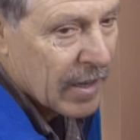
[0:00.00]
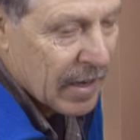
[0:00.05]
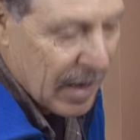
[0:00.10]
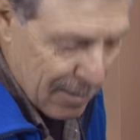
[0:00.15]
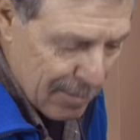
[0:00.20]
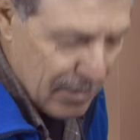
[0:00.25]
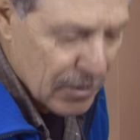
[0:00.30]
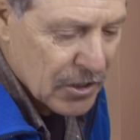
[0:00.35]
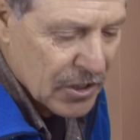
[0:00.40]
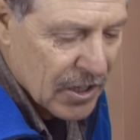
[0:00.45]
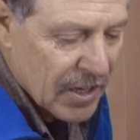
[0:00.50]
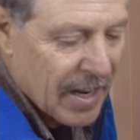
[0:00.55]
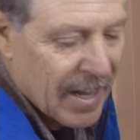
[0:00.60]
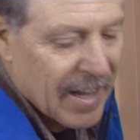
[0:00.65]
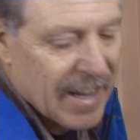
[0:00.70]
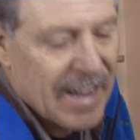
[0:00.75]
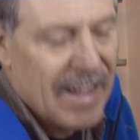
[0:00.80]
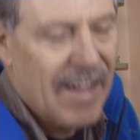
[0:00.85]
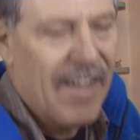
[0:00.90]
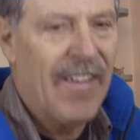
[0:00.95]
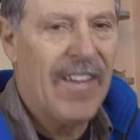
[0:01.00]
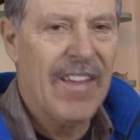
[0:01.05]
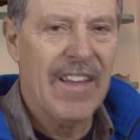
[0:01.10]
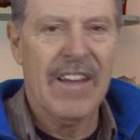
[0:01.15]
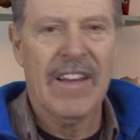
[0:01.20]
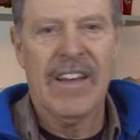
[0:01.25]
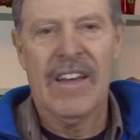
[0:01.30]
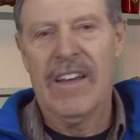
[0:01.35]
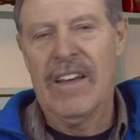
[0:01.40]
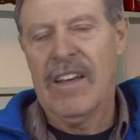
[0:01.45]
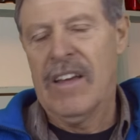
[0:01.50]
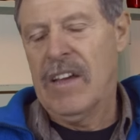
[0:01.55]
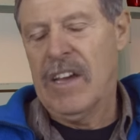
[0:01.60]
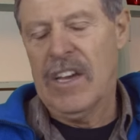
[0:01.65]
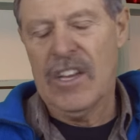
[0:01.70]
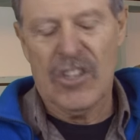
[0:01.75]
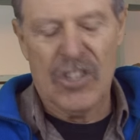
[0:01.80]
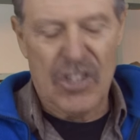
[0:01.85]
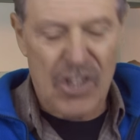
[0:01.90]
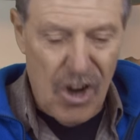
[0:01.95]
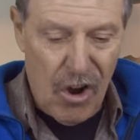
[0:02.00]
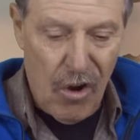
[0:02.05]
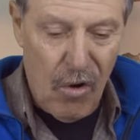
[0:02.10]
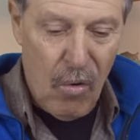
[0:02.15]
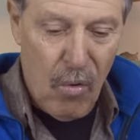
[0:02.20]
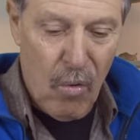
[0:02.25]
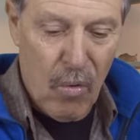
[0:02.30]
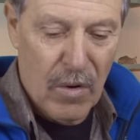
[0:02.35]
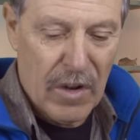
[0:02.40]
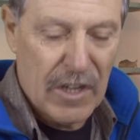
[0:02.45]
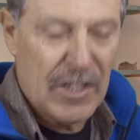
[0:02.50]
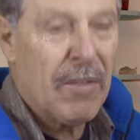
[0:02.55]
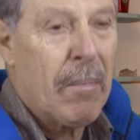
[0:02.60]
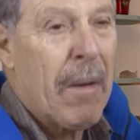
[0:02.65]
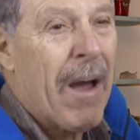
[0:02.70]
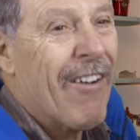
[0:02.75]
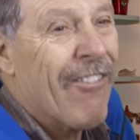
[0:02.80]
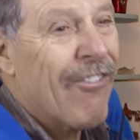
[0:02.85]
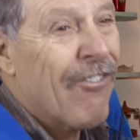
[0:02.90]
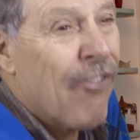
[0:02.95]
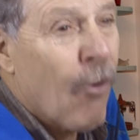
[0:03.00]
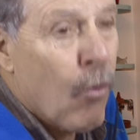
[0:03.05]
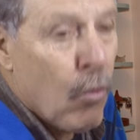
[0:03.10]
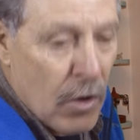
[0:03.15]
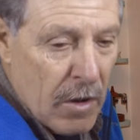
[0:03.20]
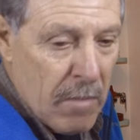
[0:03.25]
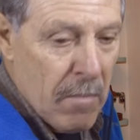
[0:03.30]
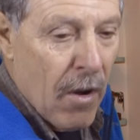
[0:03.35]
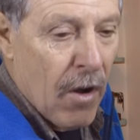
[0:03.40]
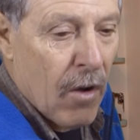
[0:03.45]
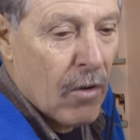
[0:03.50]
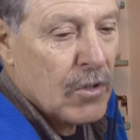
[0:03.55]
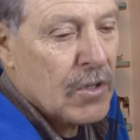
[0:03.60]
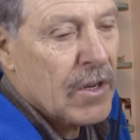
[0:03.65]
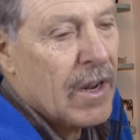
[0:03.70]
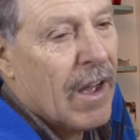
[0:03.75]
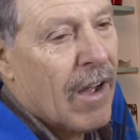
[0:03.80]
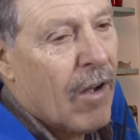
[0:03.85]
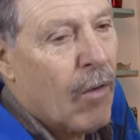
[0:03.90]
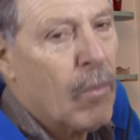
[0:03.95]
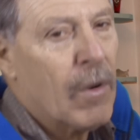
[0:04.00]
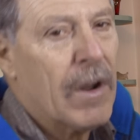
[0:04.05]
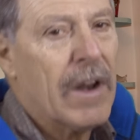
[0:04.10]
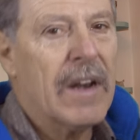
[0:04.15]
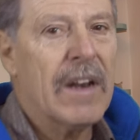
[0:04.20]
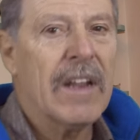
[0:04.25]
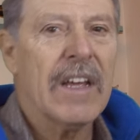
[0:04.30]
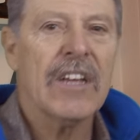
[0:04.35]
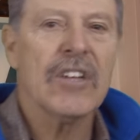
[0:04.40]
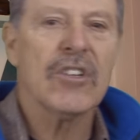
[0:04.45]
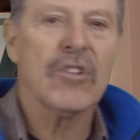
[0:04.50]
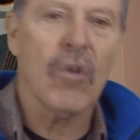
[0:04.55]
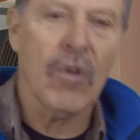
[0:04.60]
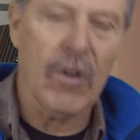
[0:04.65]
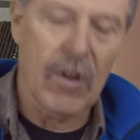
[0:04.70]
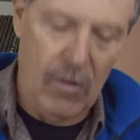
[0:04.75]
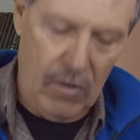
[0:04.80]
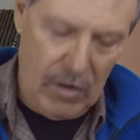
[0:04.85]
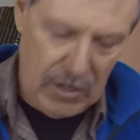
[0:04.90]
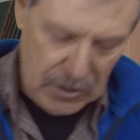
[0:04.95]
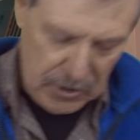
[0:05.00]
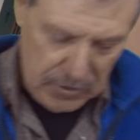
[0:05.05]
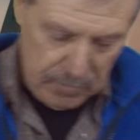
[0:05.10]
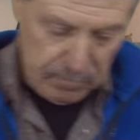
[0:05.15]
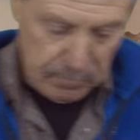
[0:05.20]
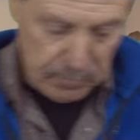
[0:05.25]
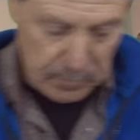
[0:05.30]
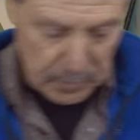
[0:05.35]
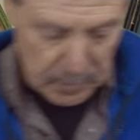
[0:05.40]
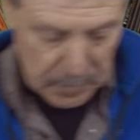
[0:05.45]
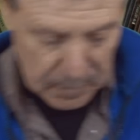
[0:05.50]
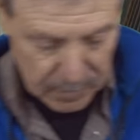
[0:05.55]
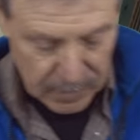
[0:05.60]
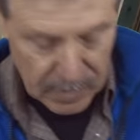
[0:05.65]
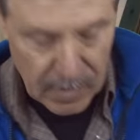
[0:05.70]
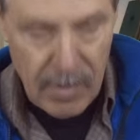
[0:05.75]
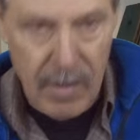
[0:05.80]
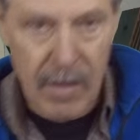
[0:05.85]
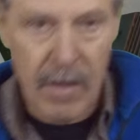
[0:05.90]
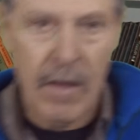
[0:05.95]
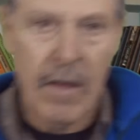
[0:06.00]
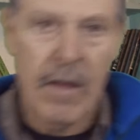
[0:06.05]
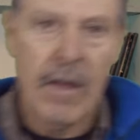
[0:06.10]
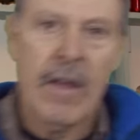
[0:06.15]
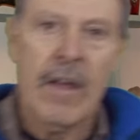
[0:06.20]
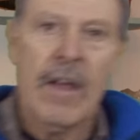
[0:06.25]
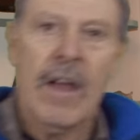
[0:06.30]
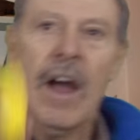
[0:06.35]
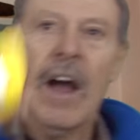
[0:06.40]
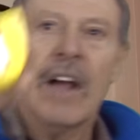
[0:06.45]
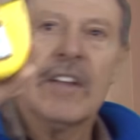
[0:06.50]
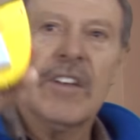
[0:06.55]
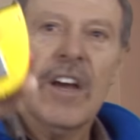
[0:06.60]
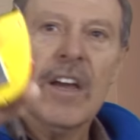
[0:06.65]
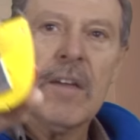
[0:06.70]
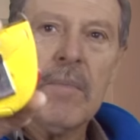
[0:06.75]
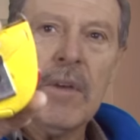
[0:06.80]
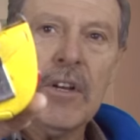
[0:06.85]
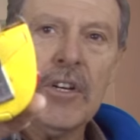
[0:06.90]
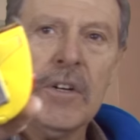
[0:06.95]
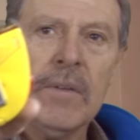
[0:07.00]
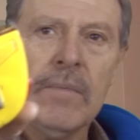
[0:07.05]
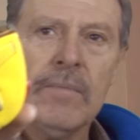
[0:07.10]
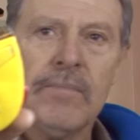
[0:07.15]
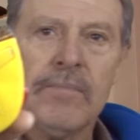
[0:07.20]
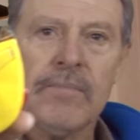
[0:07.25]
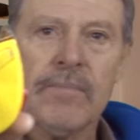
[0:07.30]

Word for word: garage today, it's cold, it's about 40 miles an hour wind, it's not nice. A tape measure,